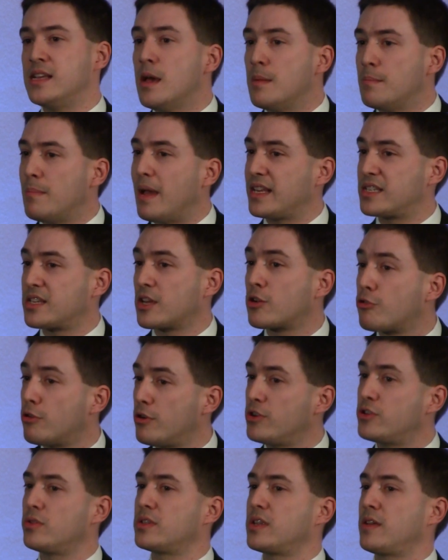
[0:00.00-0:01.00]
makes a
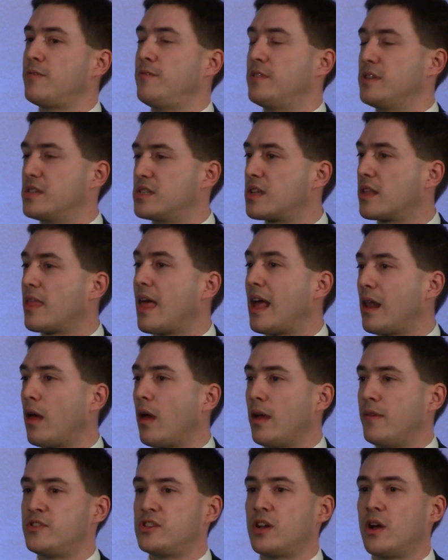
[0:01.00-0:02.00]
crucial difference to their
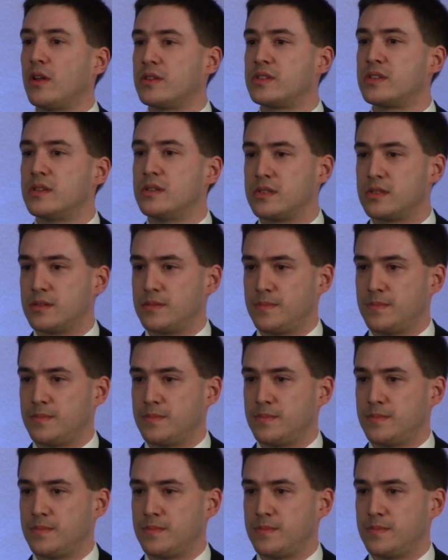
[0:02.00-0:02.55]
life chances.